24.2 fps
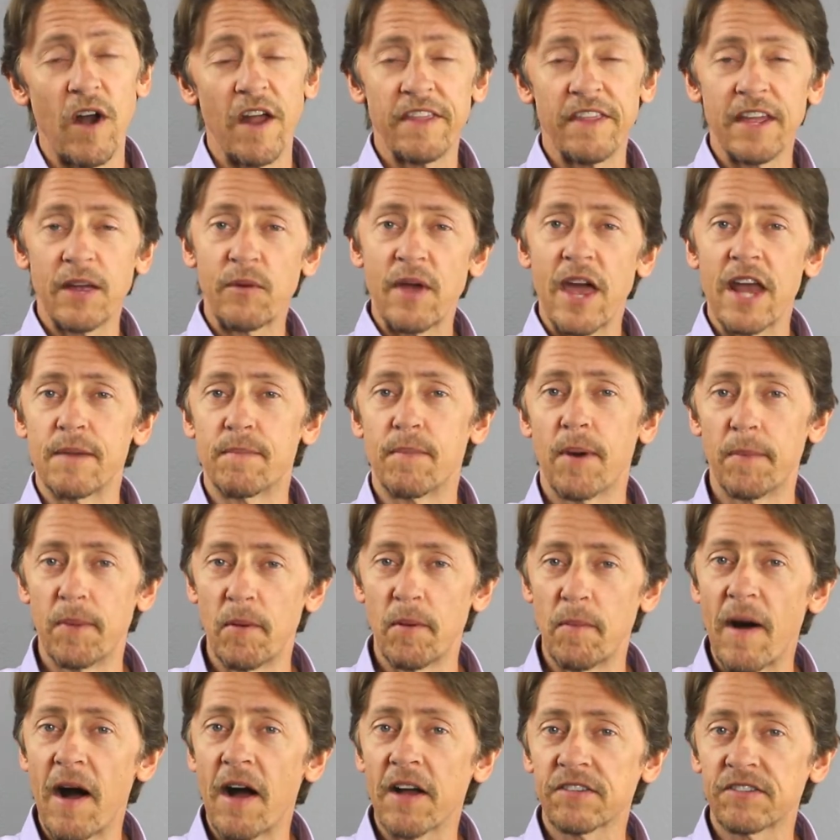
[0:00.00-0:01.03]
I think we had a purple
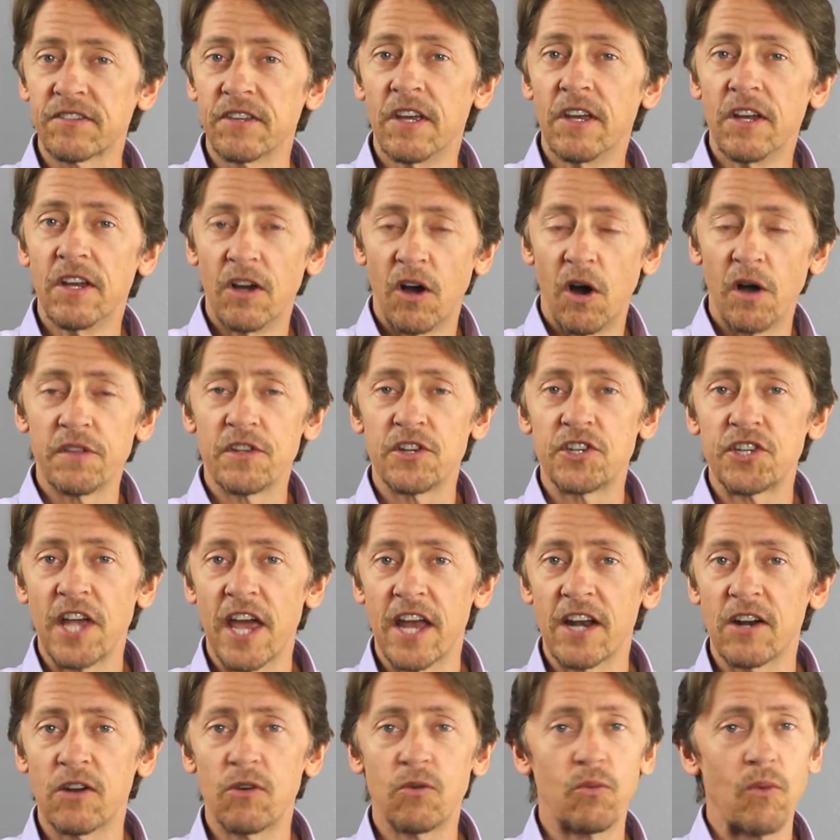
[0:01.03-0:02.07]
box on the
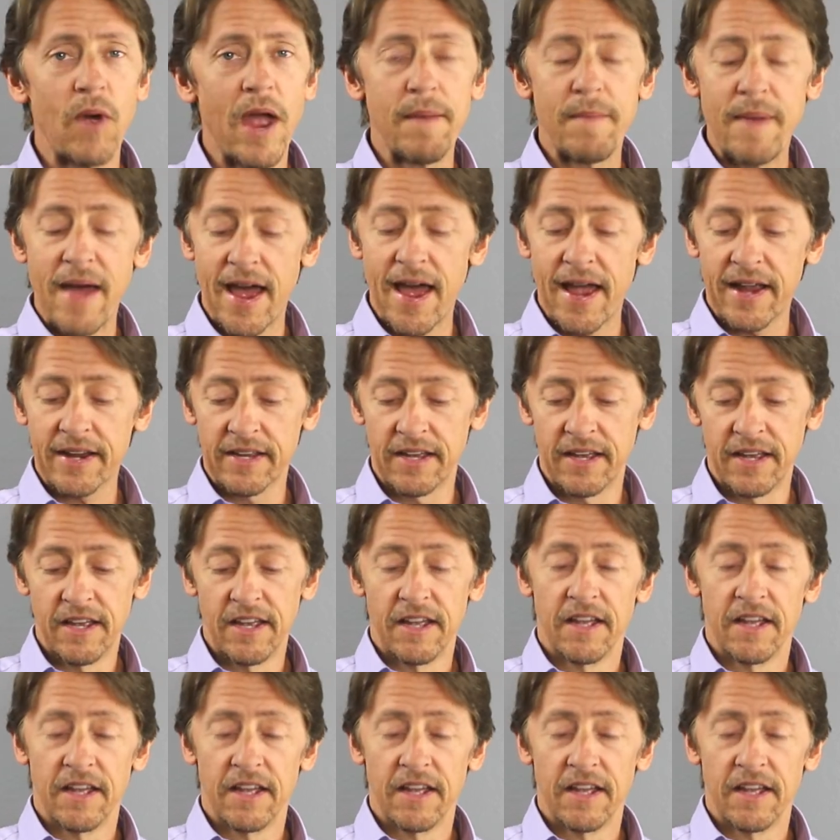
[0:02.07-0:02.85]
channel way back.